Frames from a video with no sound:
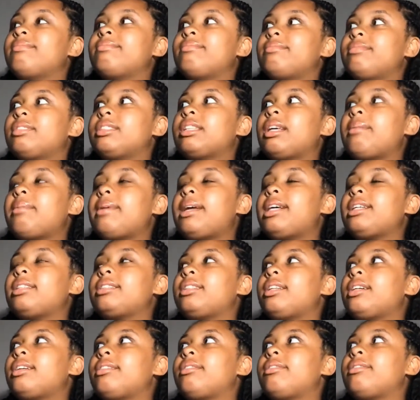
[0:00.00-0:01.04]
some of that
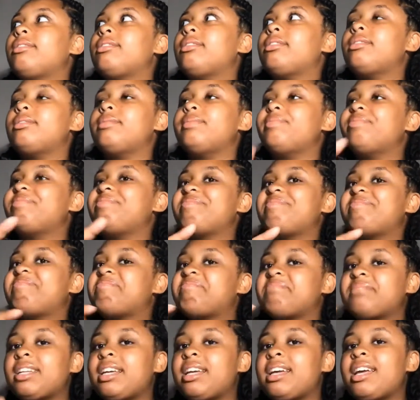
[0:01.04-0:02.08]
stuff,
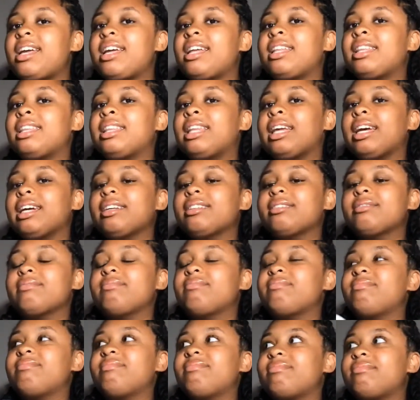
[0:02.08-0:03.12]
like,
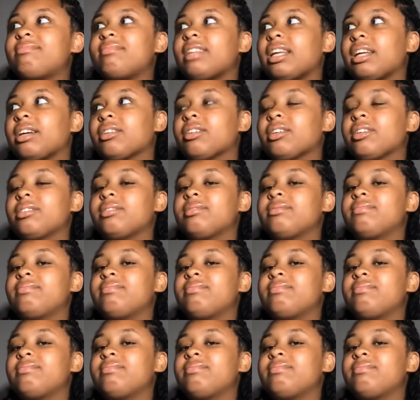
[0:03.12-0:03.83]
I don't know.